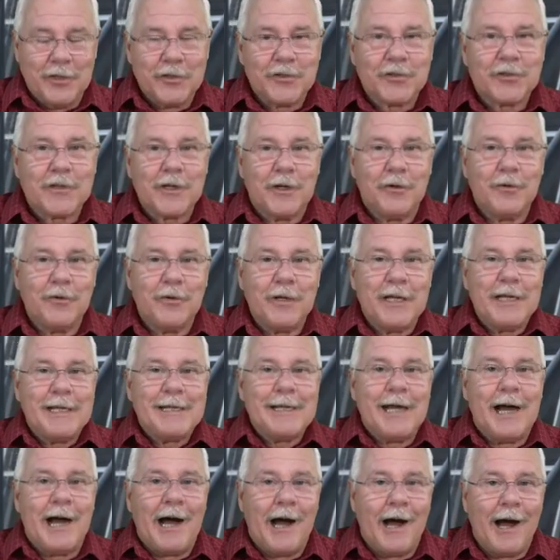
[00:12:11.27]
So in
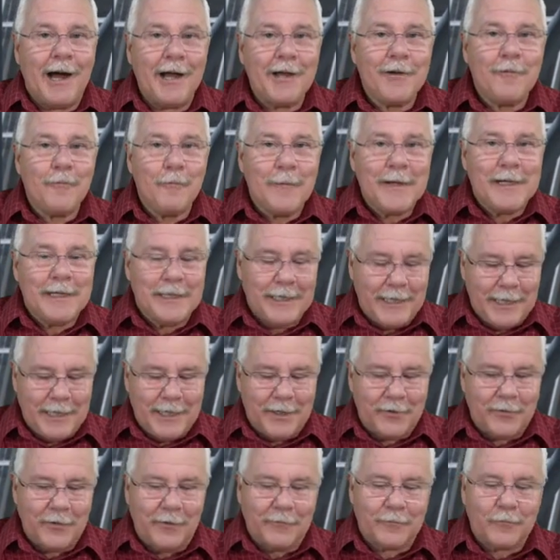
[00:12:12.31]
high wing
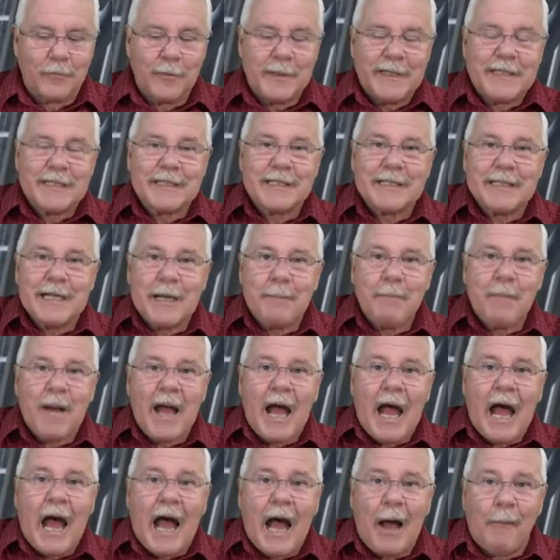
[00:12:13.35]
aircraft, we step
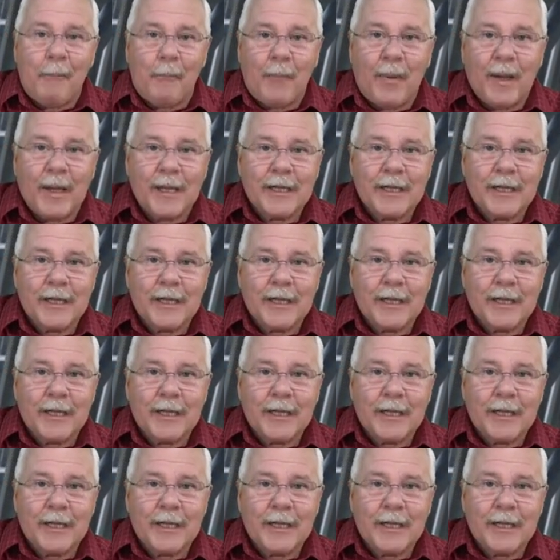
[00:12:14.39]
up